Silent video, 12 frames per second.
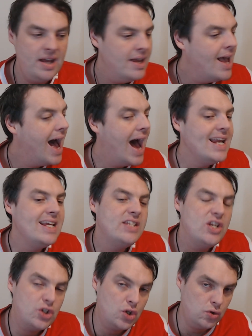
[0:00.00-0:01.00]
and it's his
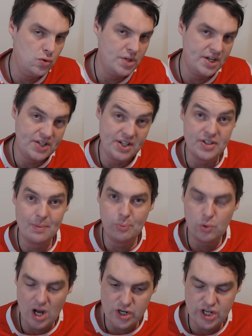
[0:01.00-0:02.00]
coolness, it's the
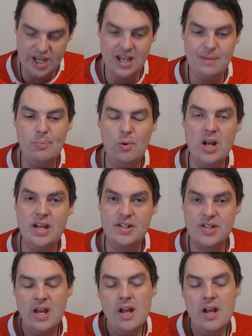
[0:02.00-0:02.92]
pressure he brings.